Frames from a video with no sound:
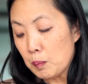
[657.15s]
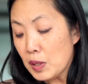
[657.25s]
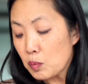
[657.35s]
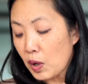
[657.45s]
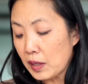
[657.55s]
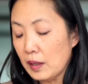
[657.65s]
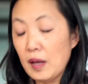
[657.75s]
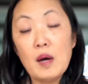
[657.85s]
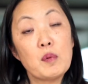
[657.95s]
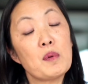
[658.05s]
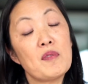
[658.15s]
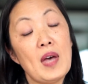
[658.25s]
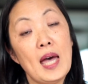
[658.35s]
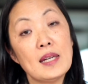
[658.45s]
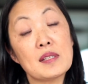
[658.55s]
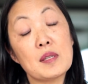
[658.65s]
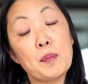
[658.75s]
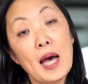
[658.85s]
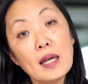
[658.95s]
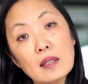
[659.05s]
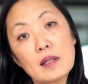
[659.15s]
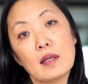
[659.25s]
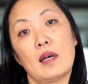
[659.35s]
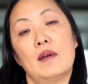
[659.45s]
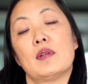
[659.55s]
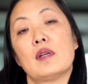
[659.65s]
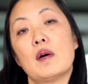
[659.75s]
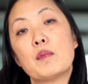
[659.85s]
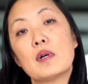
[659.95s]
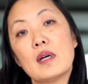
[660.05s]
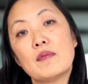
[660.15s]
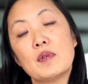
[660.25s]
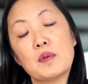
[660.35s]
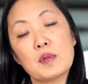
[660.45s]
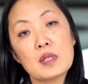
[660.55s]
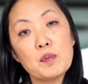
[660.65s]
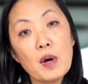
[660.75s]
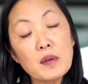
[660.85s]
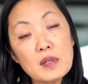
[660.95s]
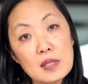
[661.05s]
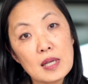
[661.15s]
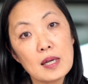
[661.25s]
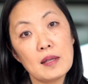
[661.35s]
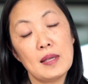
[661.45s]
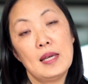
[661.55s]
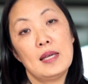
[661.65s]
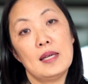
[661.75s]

Meanwhile, what we've had is the piloting of a number of new smaller scale